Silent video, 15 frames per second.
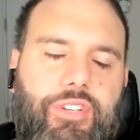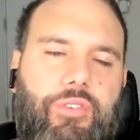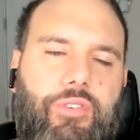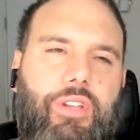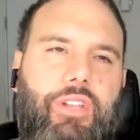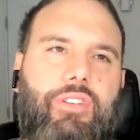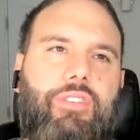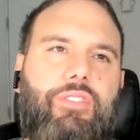
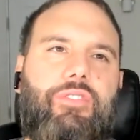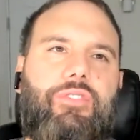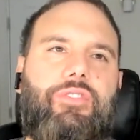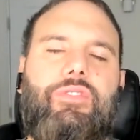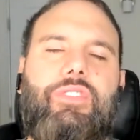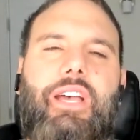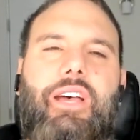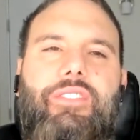So in
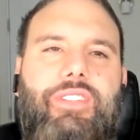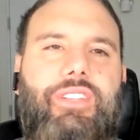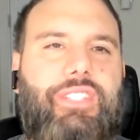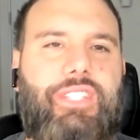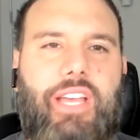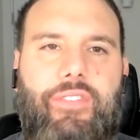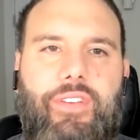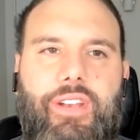
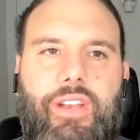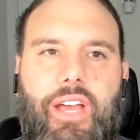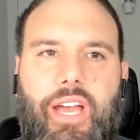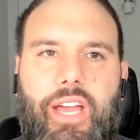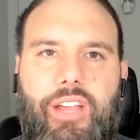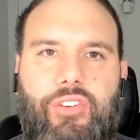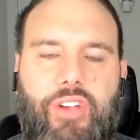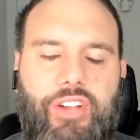2007, I